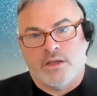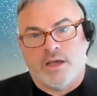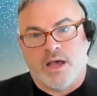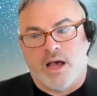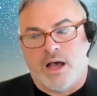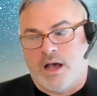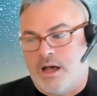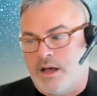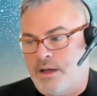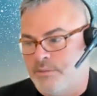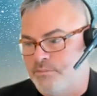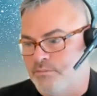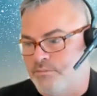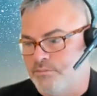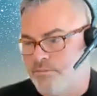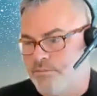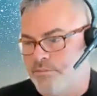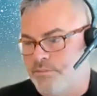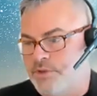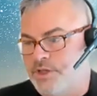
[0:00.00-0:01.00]

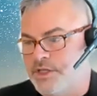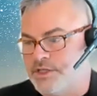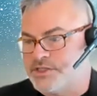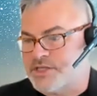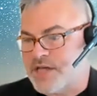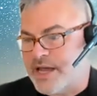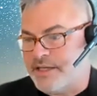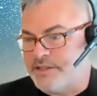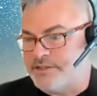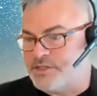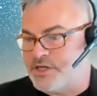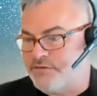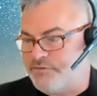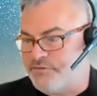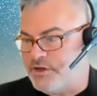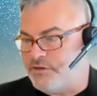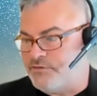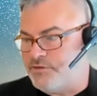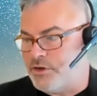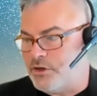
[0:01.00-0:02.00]
the
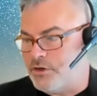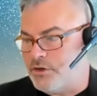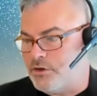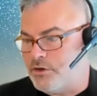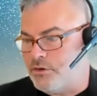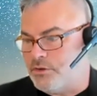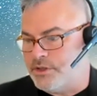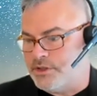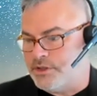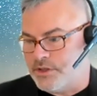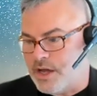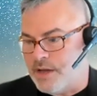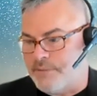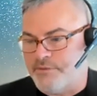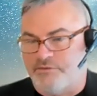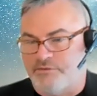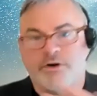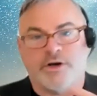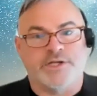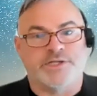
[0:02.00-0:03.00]
scientific view, and
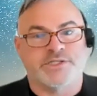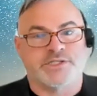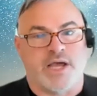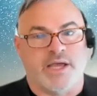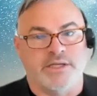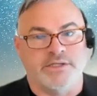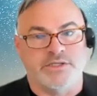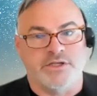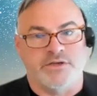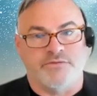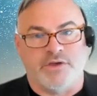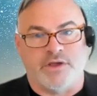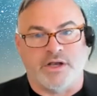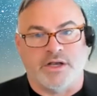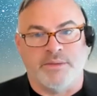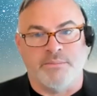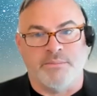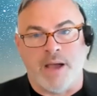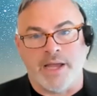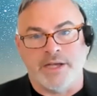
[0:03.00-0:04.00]
I'm a very
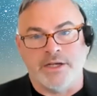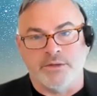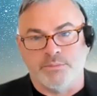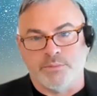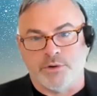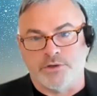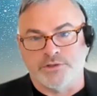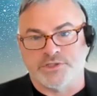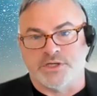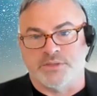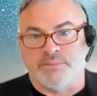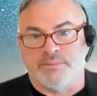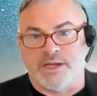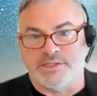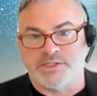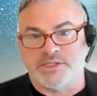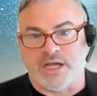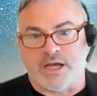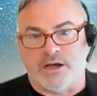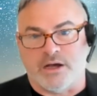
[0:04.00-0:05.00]
scientifically minded person
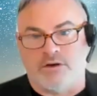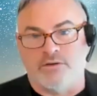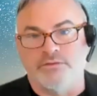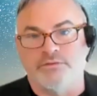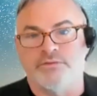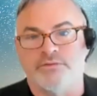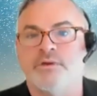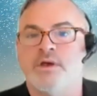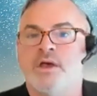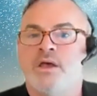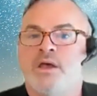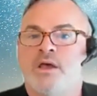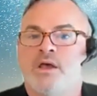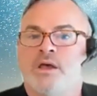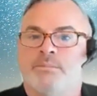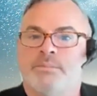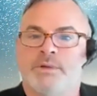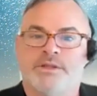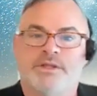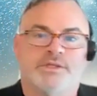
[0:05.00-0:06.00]
myself,
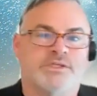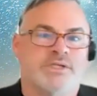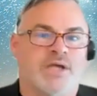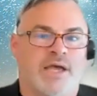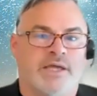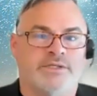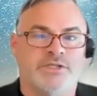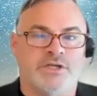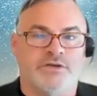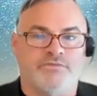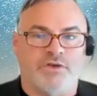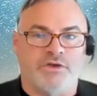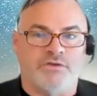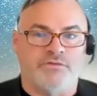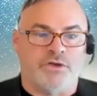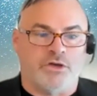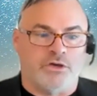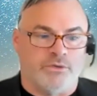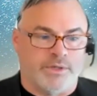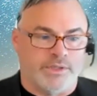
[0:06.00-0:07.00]
but the scientific
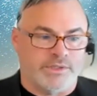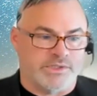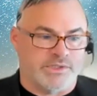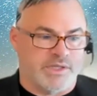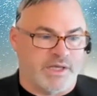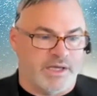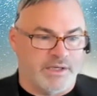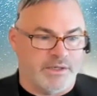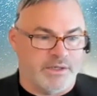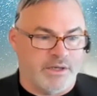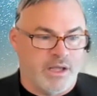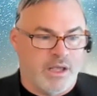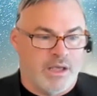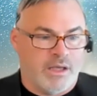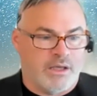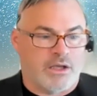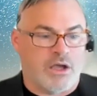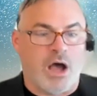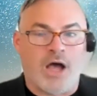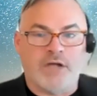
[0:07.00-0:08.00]
view is that
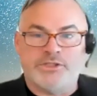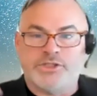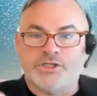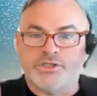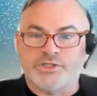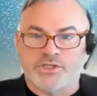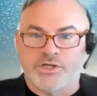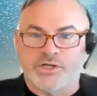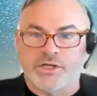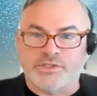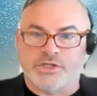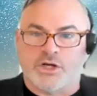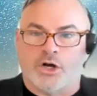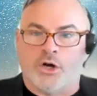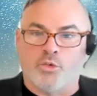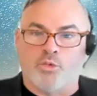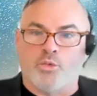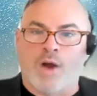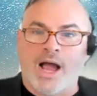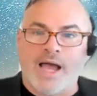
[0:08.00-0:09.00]
consciousness
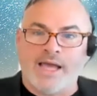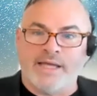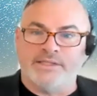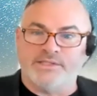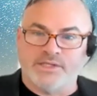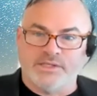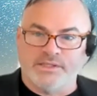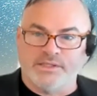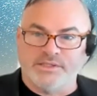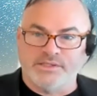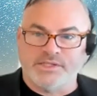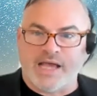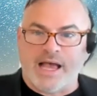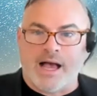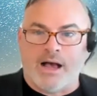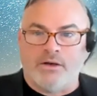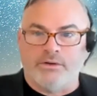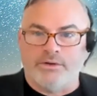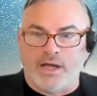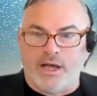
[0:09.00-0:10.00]
arises
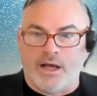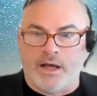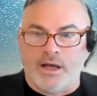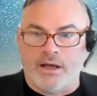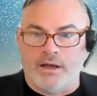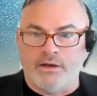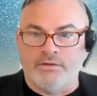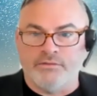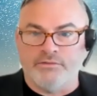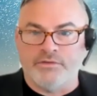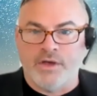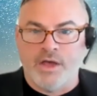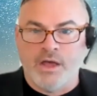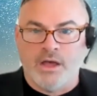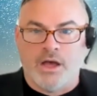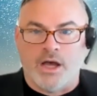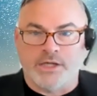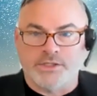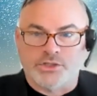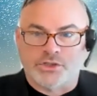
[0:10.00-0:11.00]
out of
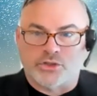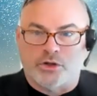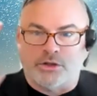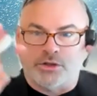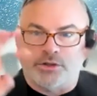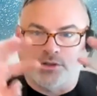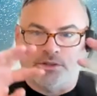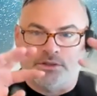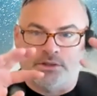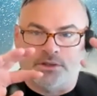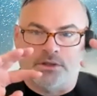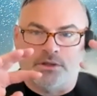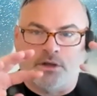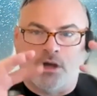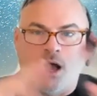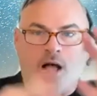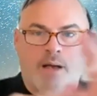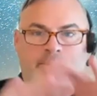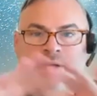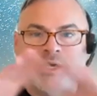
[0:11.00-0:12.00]
a certain
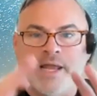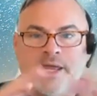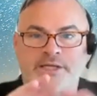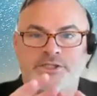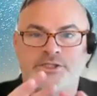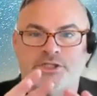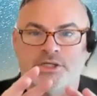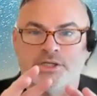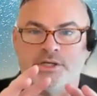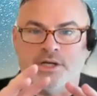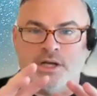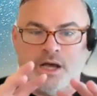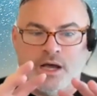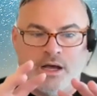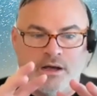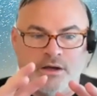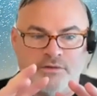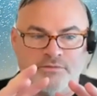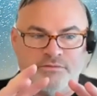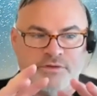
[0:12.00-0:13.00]
combination
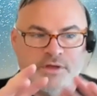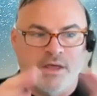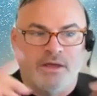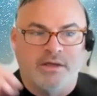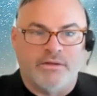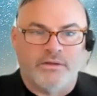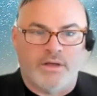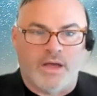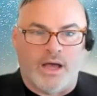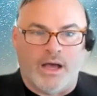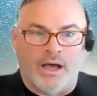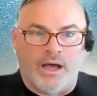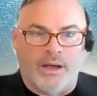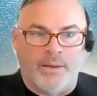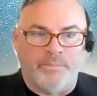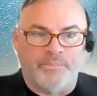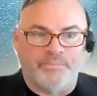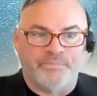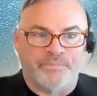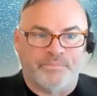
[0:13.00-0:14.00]
of
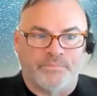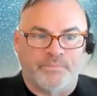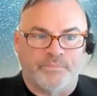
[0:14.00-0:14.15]
um,